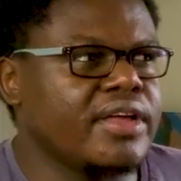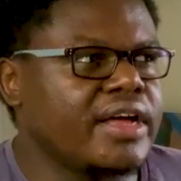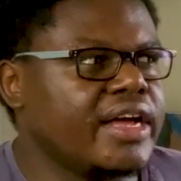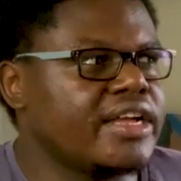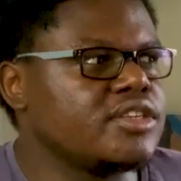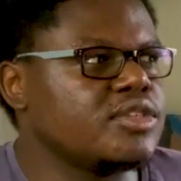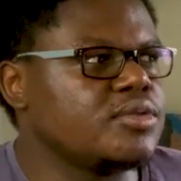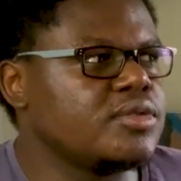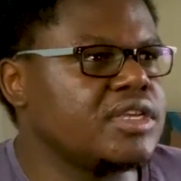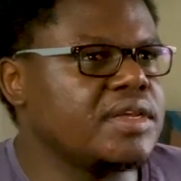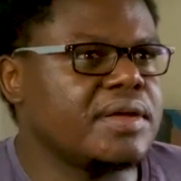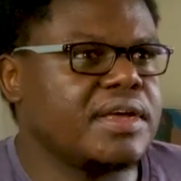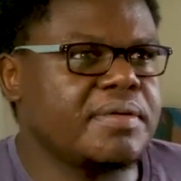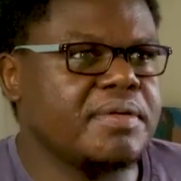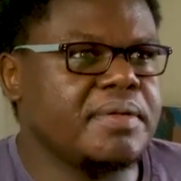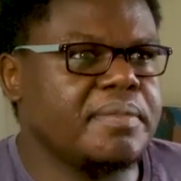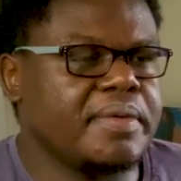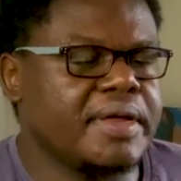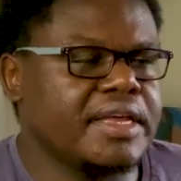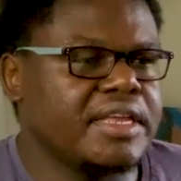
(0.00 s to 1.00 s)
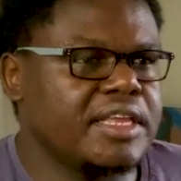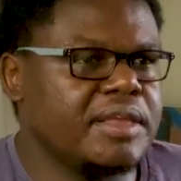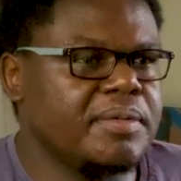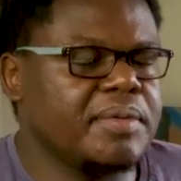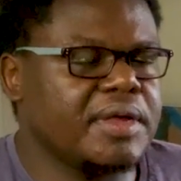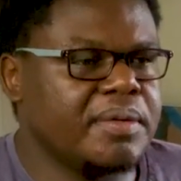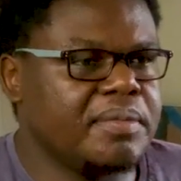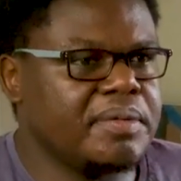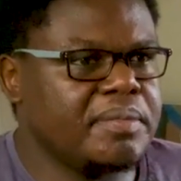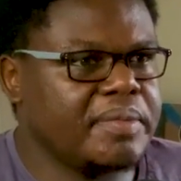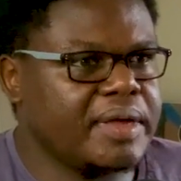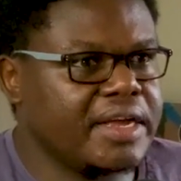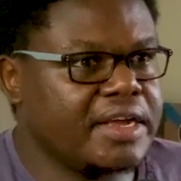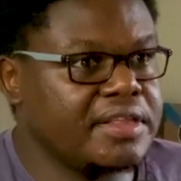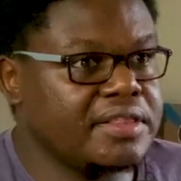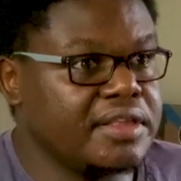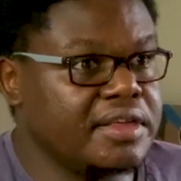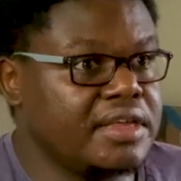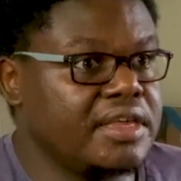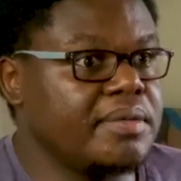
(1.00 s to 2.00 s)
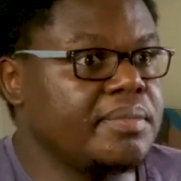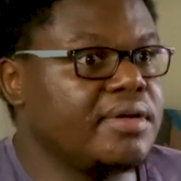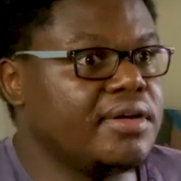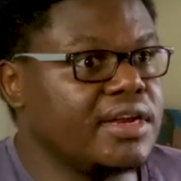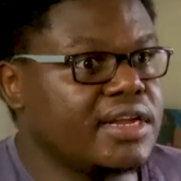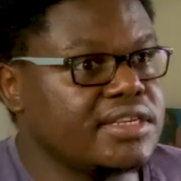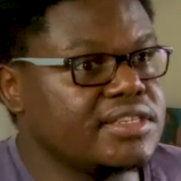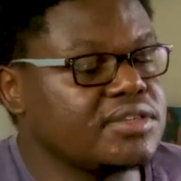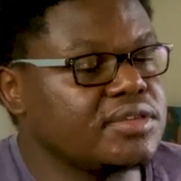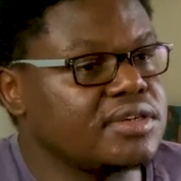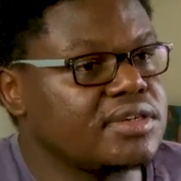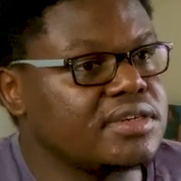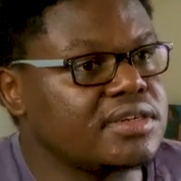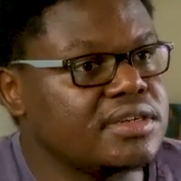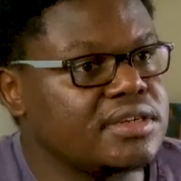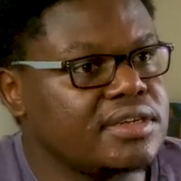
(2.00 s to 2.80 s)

The guys who keep coming back, and they keep our lights on.